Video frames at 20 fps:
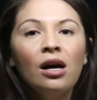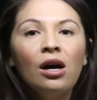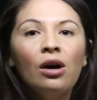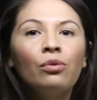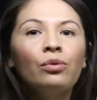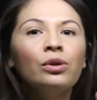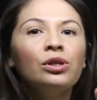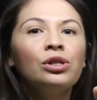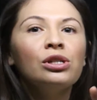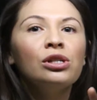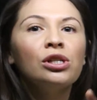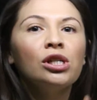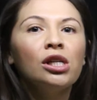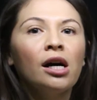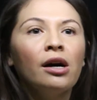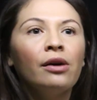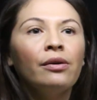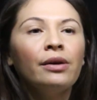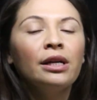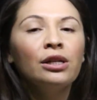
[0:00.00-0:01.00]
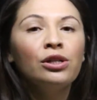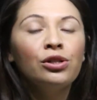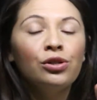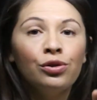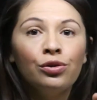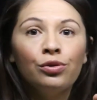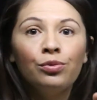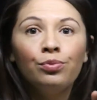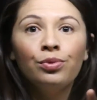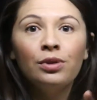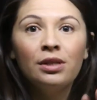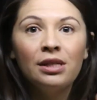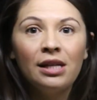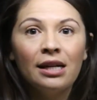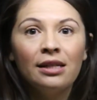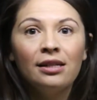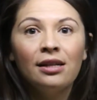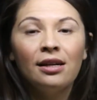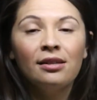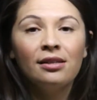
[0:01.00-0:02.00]
which is going to
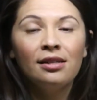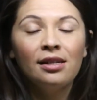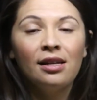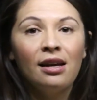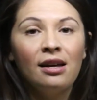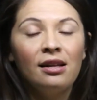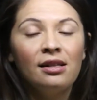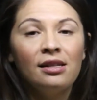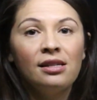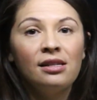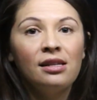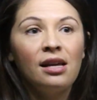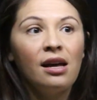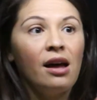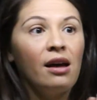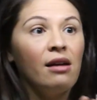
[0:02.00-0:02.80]
protect us against